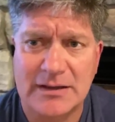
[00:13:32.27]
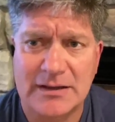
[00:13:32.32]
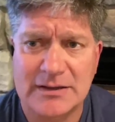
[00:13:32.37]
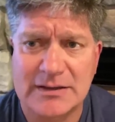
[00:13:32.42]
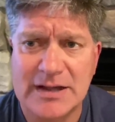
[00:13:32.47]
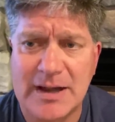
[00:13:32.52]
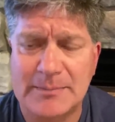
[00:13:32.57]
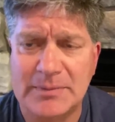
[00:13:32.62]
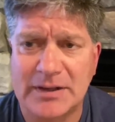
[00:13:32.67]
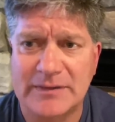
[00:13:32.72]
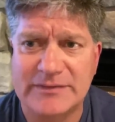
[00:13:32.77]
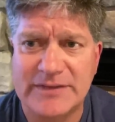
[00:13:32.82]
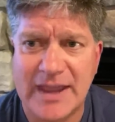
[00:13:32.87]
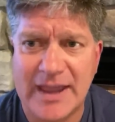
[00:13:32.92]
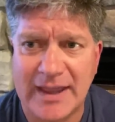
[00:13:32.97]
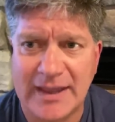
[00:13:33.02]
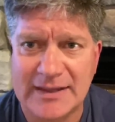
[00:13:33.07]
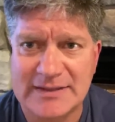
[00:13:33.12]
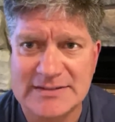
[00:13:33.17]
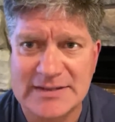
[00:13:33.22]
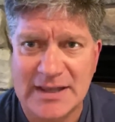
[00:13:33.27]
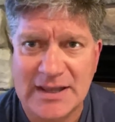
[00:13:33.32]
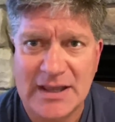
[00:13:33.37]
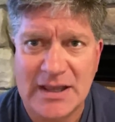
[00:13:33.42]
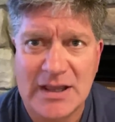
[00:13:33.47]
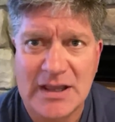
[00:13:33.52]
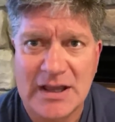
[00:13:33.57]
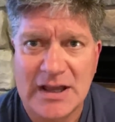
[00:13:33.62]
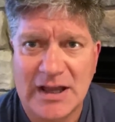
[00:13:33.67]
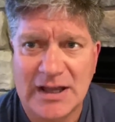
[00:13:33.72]
couple of days
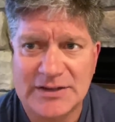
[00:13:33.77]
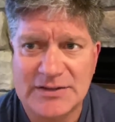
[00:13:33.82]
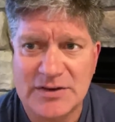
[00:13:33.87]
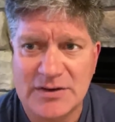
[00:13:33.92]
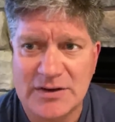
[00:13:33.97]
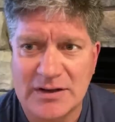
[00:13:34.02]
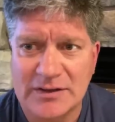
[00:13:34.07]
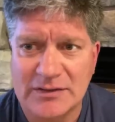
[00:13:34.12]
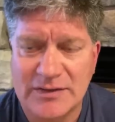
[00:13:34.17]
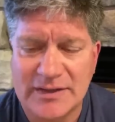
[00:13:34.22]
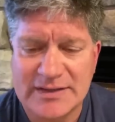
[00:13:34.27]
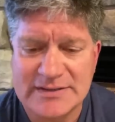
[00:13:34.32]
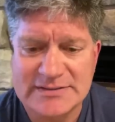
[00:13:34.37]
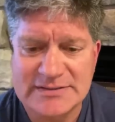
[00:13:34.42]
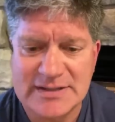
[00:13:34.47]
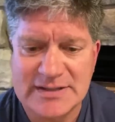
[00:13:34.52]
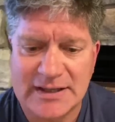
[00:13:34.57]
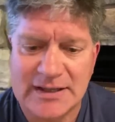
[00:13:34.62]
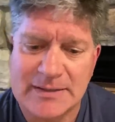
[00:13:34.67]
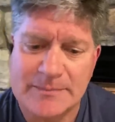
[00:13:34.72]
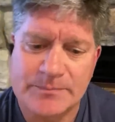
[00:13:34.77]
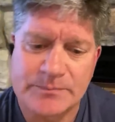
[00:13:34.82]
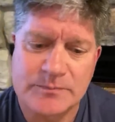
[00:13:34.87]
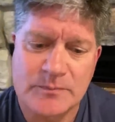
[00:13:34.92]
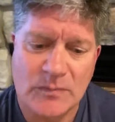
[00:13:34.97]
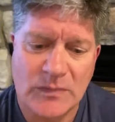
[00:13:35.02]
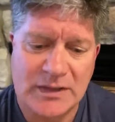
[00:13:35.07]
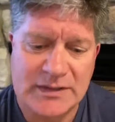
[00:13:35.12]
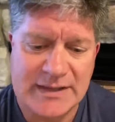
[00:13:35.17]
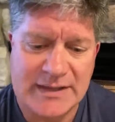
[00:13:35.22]
during this
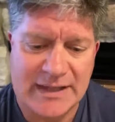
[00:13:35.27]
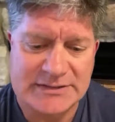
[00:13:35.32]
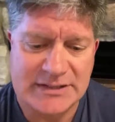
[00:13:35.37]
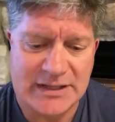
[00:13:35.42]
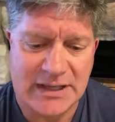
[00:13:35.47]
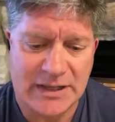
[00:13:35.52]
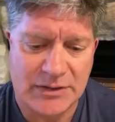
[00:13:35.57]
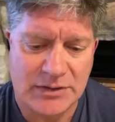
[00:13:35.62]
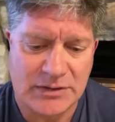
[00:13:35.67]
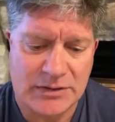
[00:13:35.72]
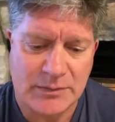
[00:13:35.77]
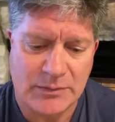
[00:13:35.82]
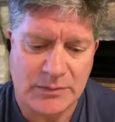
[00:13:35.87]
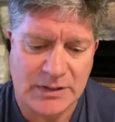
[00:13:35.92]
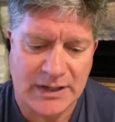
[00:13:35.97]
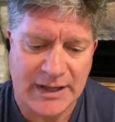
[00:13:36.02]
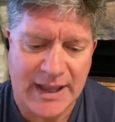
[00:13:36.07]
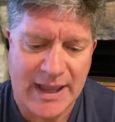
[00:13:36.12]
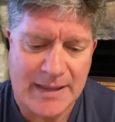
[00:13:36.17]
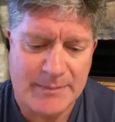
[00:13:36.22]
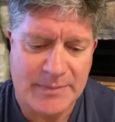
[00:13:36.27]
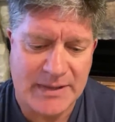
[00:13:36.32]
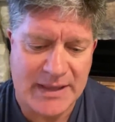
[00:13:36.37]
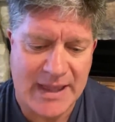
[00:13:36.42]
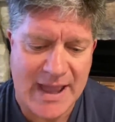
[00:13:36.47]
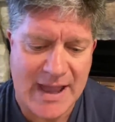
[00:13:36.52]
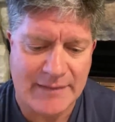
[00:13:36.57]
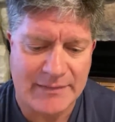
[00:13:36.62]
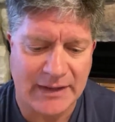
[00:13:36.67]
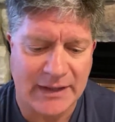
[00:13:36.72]
get-together that we're going to be
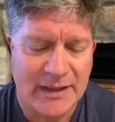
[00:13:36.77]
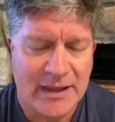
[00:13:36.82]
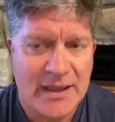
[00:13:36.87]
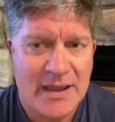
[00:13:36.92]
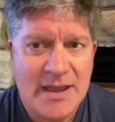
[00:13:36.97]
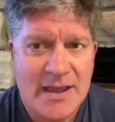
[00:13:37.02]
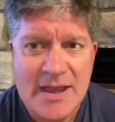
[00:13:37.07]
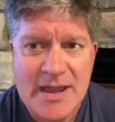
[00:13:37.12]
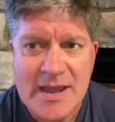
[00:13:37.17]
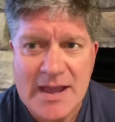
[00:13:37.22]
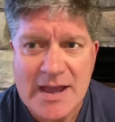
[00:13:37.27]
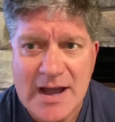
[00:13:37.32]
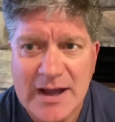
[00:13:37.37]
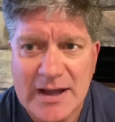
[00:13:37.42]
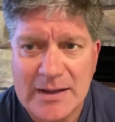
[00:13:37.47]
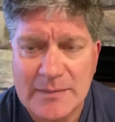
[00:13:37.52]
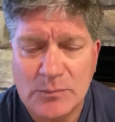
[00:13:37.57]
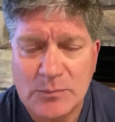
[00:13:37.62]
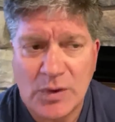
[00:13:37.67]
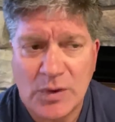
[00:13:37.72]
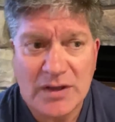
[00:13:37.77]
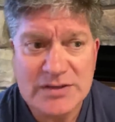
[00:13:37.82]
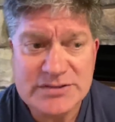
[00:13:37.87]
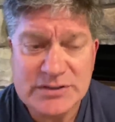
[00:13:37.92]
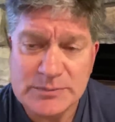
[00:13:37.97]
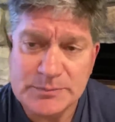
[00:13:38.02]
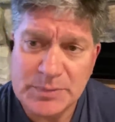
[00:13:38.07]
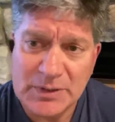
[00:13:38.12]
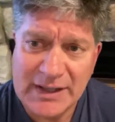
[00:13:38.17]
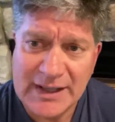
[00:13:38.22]
having. We
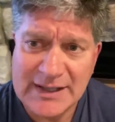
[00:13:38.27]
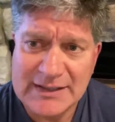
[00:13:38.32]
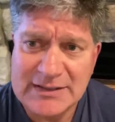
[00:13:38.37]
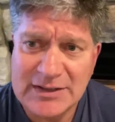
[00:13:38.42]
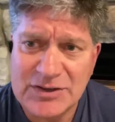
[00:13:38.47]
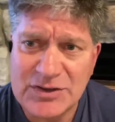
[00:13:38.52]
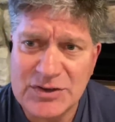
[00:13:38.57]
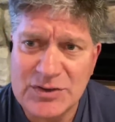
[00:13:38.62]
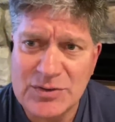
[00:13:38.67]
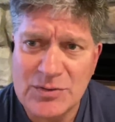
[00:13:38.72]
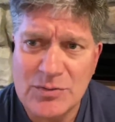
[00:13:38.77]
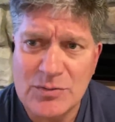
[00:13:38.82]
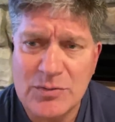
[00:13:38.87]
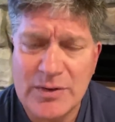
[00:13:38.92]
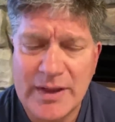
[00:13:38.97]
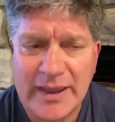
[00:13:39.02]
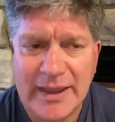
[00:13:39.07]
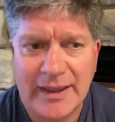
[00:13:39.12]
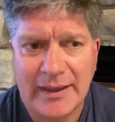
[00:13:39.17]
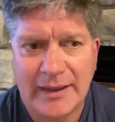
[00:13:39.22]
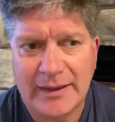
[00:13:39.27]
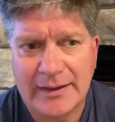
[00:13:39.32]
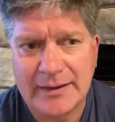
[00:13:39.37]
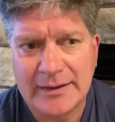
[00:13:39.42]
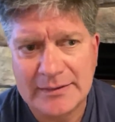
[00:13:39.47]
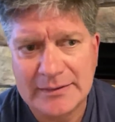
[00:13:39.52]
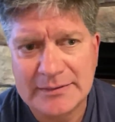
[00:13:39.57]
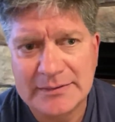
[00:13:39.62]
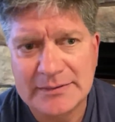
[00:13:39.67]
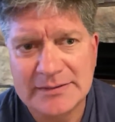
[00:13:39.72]
also plan to do
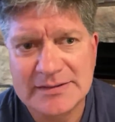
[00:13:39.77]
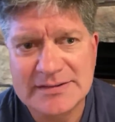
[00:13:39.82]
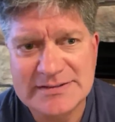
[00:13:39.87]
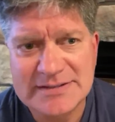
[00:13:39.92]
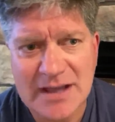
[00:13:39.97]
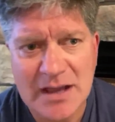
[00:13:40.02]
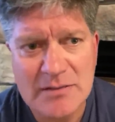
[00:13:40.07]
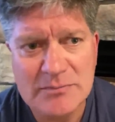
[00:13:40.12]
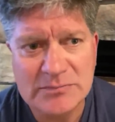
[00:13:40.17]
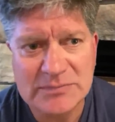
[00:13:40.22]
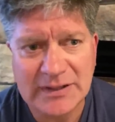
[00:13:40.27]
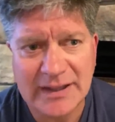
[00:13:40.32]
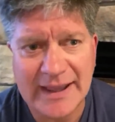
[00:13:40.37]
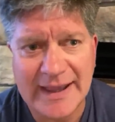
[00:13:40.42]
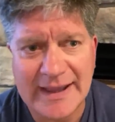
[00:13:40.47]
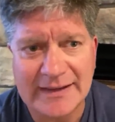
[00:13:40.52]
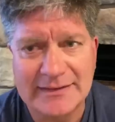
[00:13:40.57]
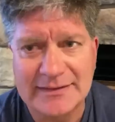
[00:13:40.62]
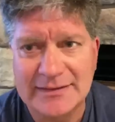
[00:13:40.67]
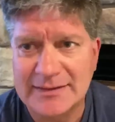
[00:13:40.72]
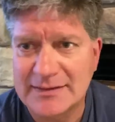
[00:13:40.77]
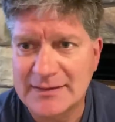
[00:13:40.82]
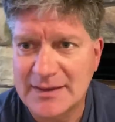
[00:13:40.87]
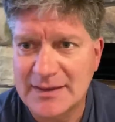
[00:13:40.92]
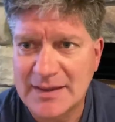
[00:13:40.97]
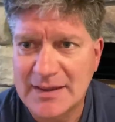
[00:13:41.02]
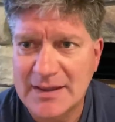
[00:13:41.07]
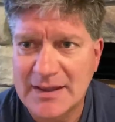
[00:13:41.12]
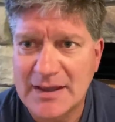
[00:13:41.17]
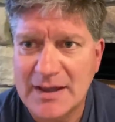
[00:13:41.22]
some length
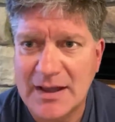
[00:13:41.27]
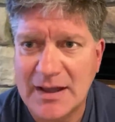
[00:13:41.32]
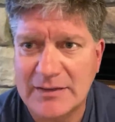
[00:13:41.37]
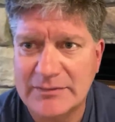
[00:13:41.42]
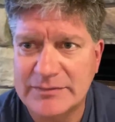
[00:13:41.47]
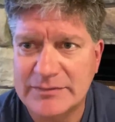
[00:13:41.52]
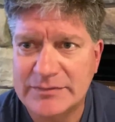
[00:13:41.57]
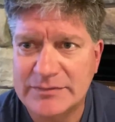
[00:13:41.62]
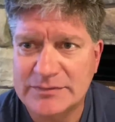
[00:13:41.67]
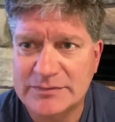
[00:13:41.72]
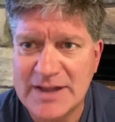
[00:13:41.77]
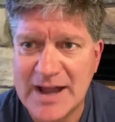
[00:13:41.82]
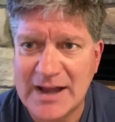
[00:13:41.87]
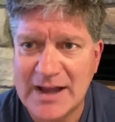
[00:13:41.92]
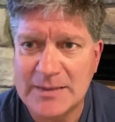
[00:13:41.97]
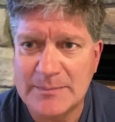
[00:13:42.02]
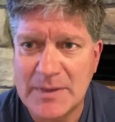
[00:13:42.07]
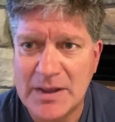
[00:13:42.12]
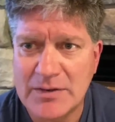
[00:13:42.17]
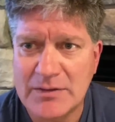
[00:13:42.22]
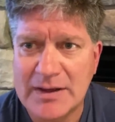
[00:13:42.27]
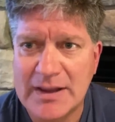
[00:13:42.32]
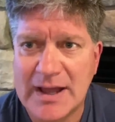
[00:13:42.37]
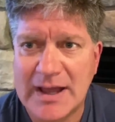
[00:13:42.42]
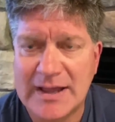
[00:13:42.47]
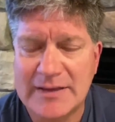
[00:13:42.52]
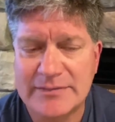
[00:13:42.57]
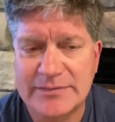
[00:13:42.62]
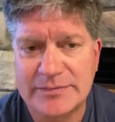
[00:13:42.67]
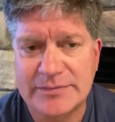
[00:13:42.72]
of documentary.
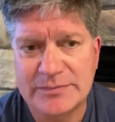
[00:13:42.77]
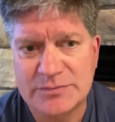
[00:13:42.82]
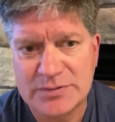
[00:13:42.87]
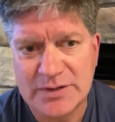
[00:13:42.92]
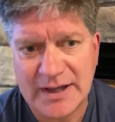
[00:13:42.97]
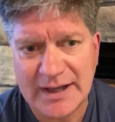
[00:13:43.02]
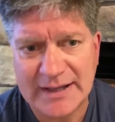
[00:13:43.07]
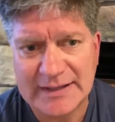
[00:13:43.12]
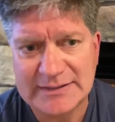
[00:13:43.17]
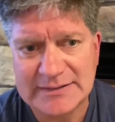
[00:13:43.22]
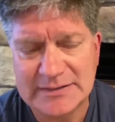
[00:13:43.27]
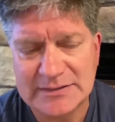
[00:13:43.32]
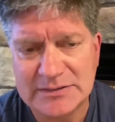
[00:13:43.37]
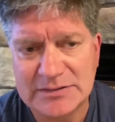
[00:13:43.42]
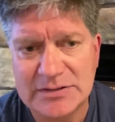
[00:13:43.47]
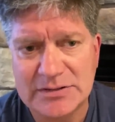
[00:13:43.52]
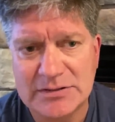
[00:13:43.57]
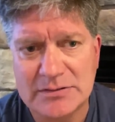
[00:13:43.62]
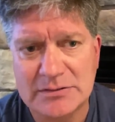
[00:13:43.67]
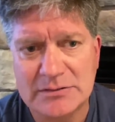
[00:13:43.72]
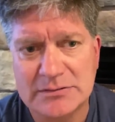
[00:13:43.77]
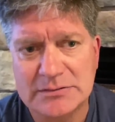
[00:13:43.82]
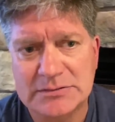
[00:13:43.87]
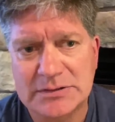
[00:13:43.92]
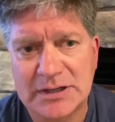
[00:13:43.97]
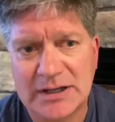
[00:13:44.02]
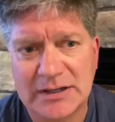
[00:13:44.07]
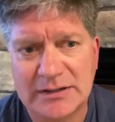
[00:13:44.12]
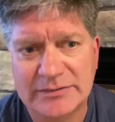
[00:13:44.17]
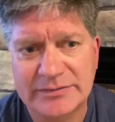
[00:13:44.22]
I've tried to do
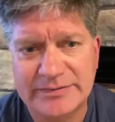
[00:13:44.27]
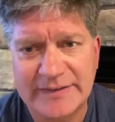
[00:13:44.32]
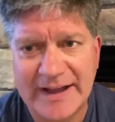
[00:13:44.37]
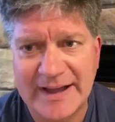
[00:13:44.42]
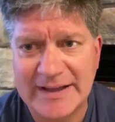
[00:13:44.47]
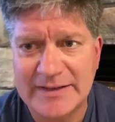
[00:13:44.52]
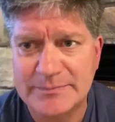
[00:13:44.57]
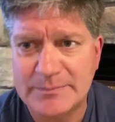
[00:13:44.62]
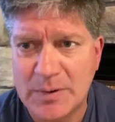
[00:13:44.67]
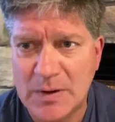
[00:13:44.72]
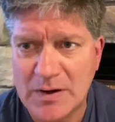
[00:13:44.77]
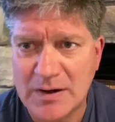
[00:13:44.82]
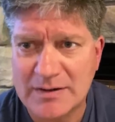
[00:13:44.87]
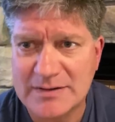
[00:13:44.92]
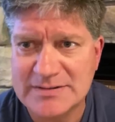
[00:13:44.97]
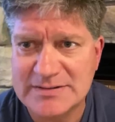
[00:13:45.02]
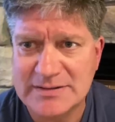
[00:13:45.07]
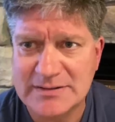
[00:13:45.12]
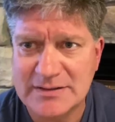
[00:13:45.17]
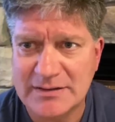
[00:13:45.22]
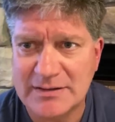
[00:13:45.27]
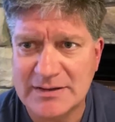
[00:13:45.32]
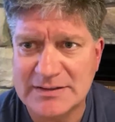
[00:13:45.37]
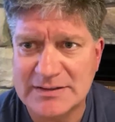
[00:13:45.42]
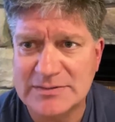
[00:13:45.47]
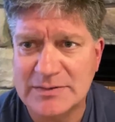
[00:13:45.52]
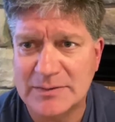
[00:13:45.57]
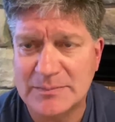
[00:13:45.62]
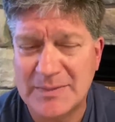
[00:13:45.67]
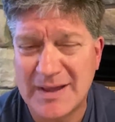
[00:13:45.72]
a 5-part
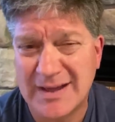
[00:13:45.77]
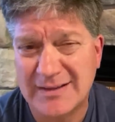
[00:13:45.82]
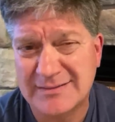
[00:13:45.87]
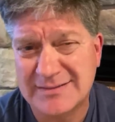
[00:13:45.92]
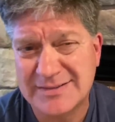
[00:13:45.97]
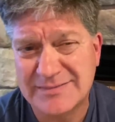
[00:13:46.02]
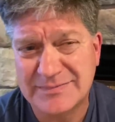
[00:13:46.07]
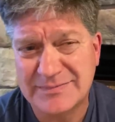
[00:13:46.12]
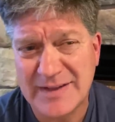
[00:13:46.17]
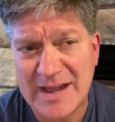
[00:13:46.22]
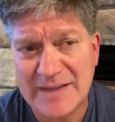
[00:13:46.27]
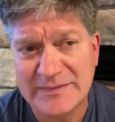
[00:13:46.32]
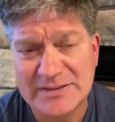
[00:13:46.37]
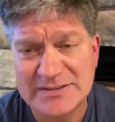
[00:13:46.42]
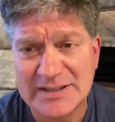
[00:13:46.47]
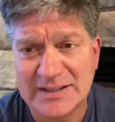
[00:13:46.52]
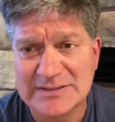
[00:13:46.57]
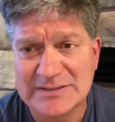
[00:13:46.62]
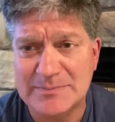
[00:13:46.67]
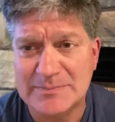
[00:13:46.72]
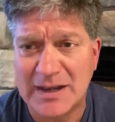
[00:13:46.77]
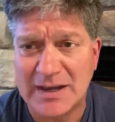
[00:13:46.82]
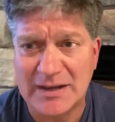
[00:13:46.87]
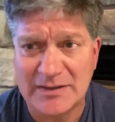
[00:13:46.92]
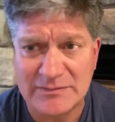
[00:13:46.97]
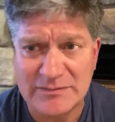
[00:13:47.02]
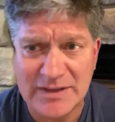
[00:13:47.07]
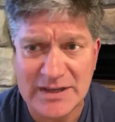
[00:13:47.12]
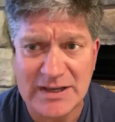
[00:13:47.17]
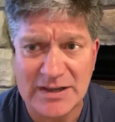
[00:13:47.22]
series, about 5 to 6
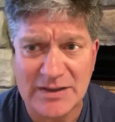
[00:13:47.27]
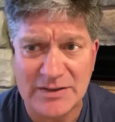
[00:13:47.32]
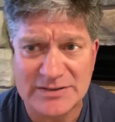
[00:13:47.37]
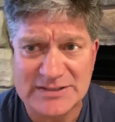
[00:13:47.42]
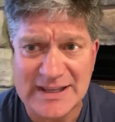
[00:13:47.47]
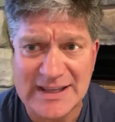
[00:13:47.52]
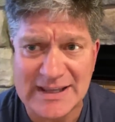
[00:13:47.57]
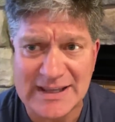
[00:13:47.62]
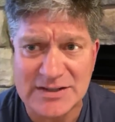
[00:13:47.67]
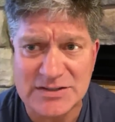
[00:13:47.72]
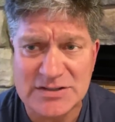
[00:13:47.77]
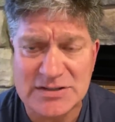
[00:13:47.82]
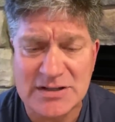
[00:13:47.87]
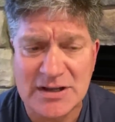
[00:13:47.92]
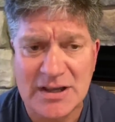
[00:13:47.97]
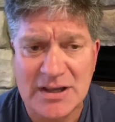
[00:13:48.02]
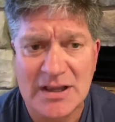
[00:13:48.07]
minute videos each,